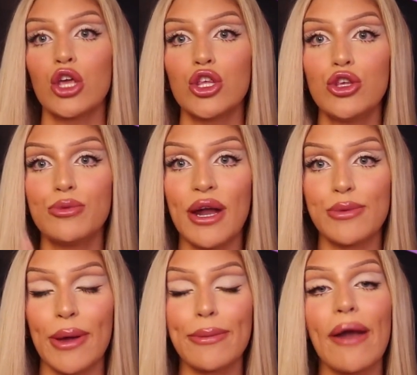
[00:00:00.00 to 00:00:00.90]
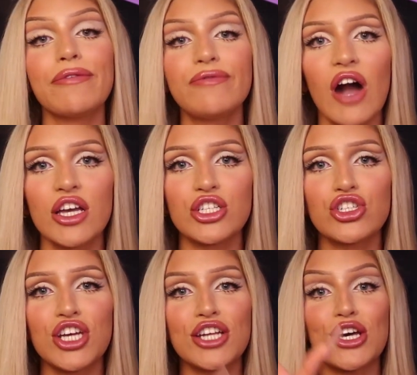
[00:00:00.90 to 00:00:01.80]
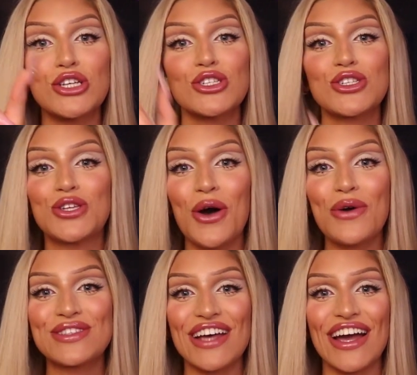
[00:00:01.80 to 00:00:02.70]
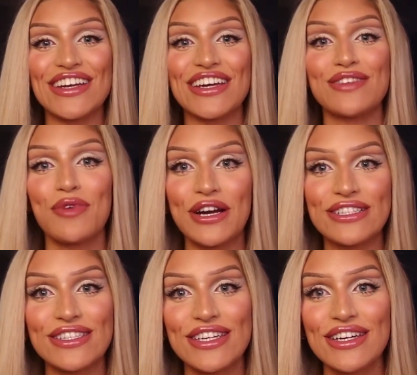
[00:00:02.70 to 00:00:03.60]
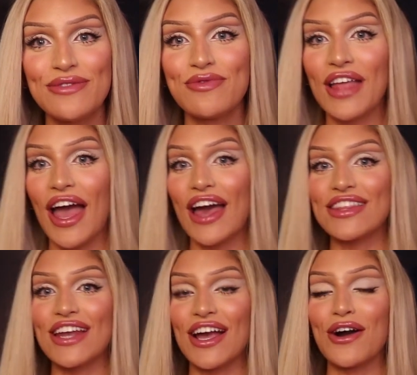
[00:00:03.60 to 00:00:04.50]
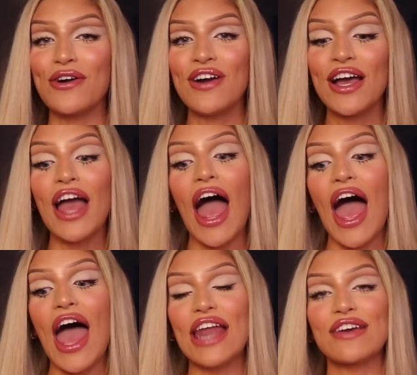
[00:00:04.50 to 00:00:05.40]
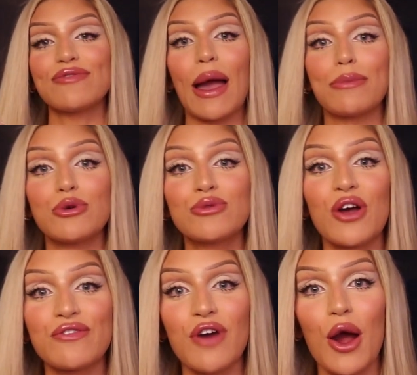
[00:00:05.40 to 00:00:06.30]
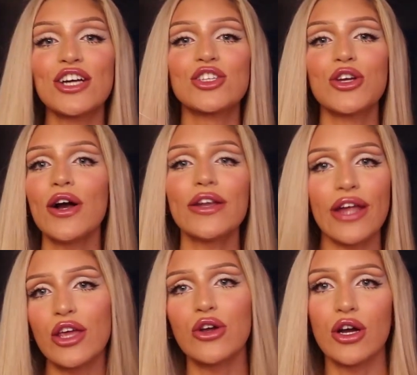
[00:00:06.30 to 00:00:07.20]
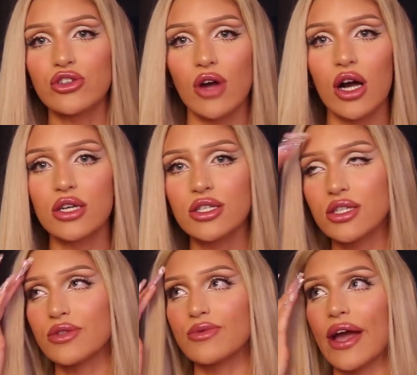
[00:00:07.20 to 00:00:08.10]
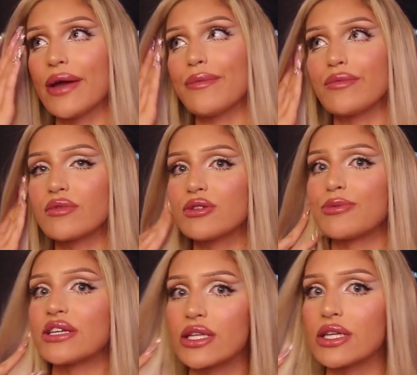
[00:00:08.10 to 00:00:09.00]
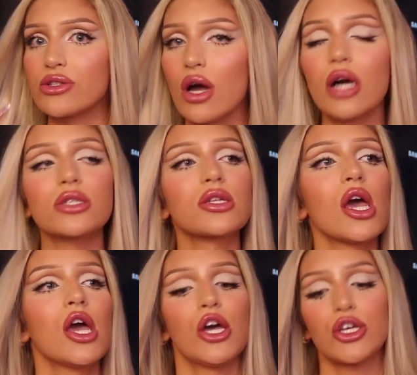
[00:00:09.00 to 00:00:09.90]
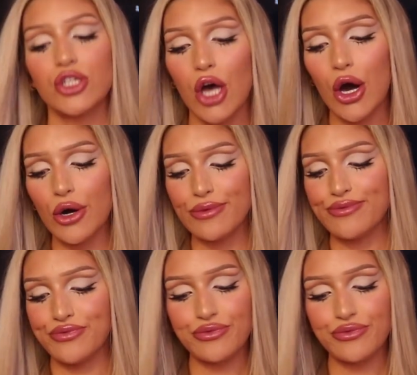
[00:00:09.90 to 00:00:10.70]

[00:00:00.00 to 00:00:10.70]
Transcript: you better make my fucking chin so tiny and pointy. And then I go, and if my boobs are far, because you're on, you're on drugs, right? It's basically drugs. So